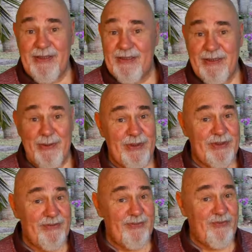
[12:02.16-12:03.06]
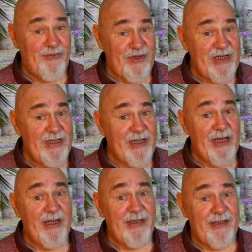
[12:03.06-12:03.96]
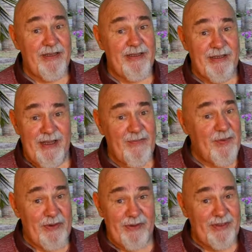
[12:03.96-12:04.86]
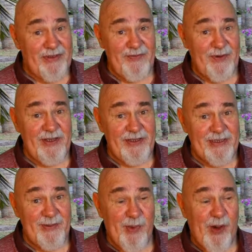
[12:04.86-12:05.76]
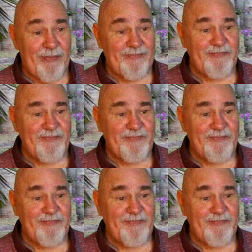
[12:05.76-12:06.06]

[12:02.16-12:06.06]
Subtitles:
So it's really difficult to spot.